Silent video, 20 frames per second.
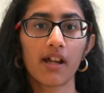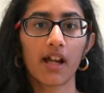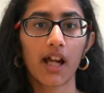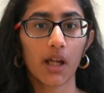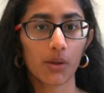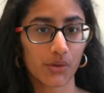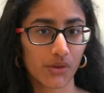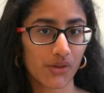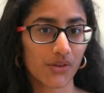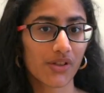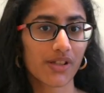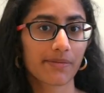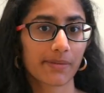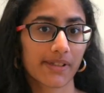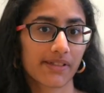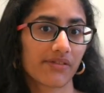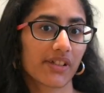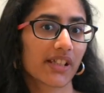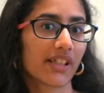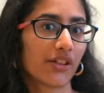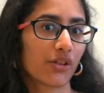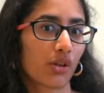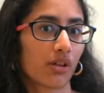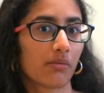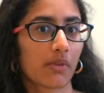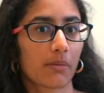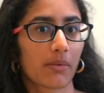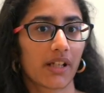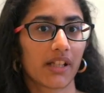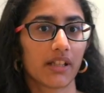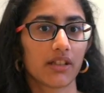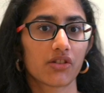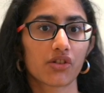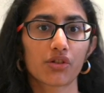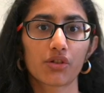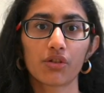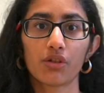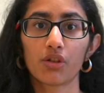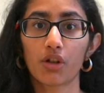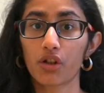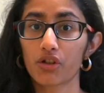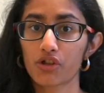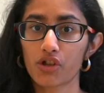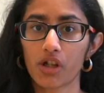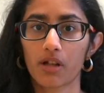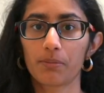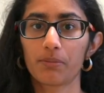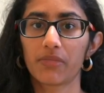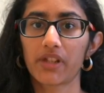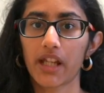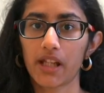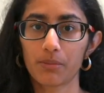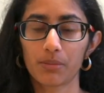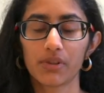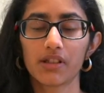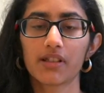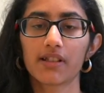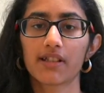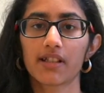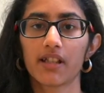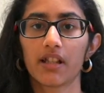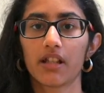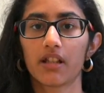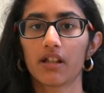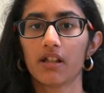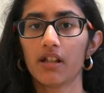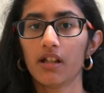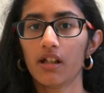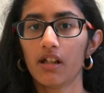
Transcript: I was also specifically told by my teacher to not drop tables in